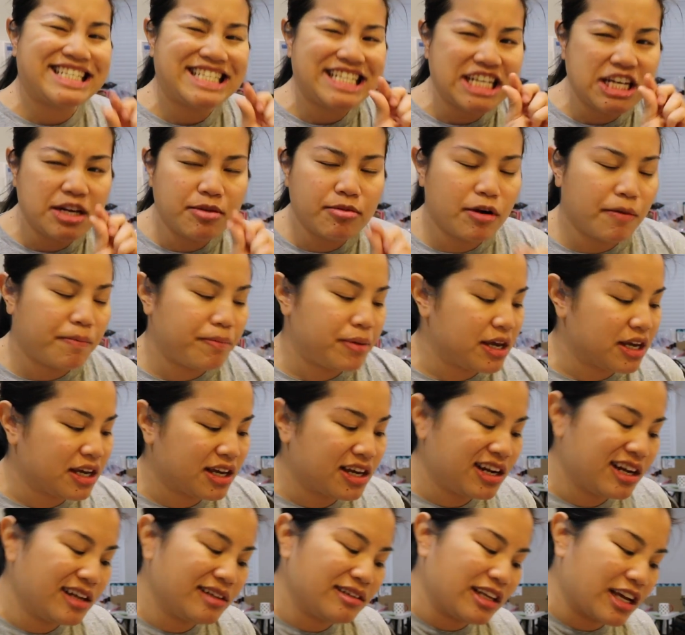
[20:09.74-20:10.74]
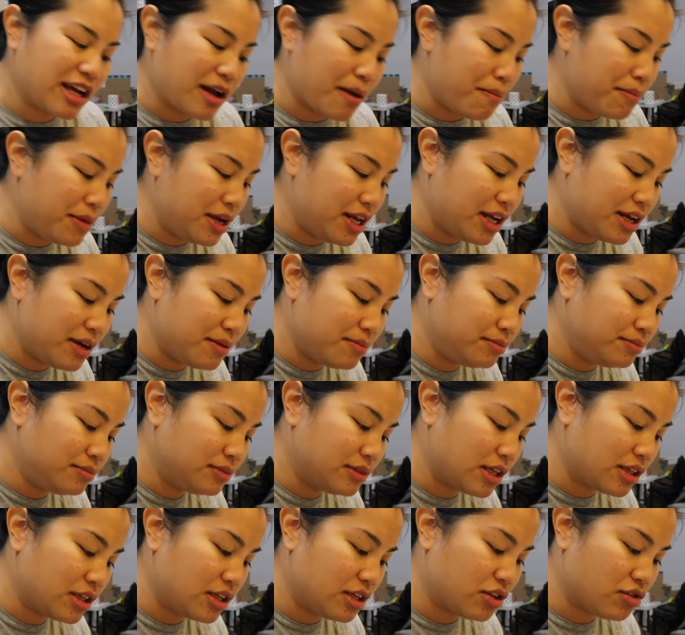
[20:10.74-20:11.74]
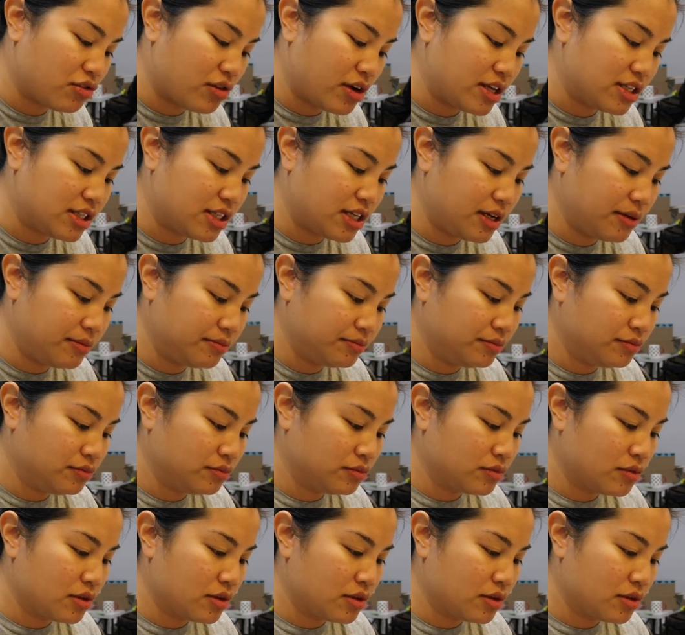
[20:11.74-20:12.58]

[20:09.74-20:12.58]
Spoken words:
a teeny bit of pink in it, like a medium, nothing crazy.